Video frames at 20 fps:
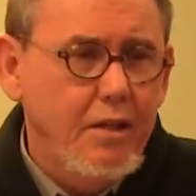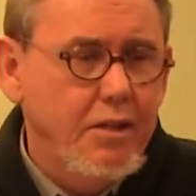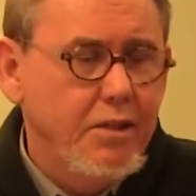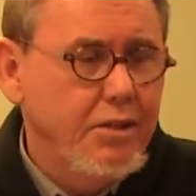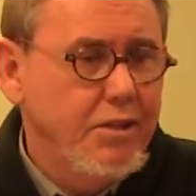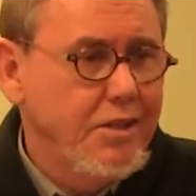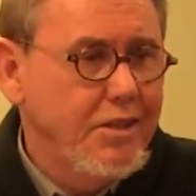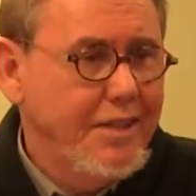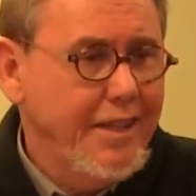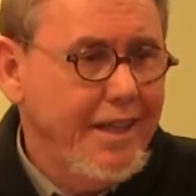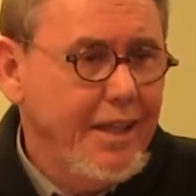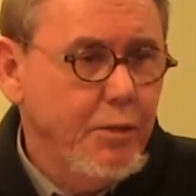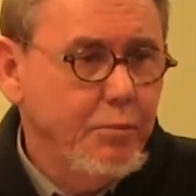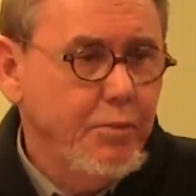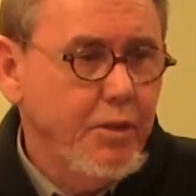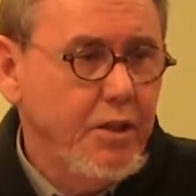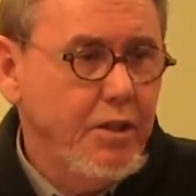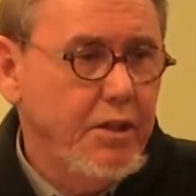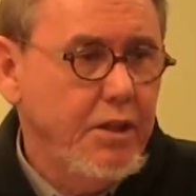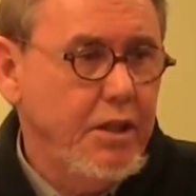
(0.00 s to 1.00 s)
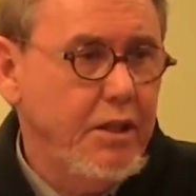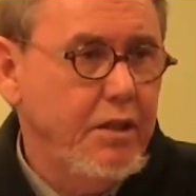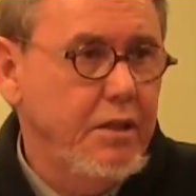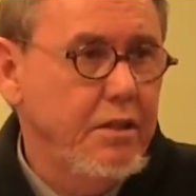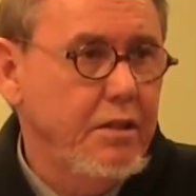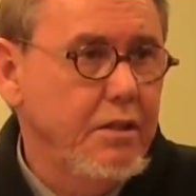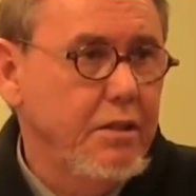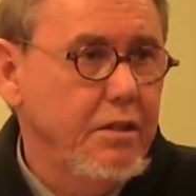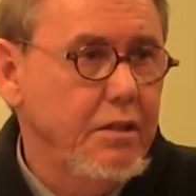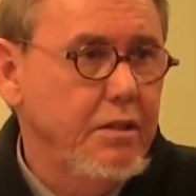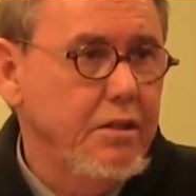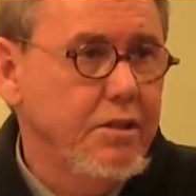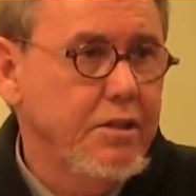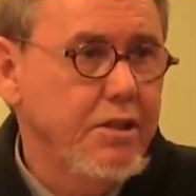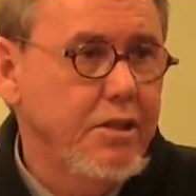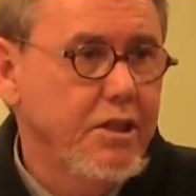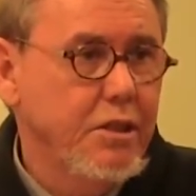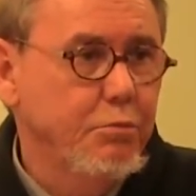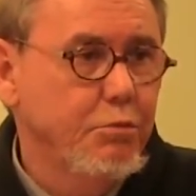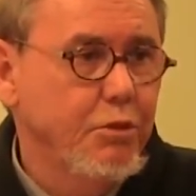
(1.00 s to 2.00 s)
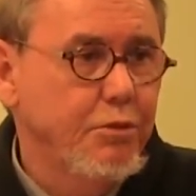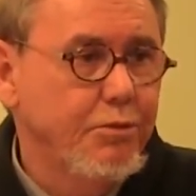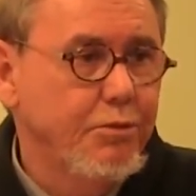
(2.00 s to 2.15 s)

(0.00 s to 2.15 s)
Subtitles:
Sustainability in a system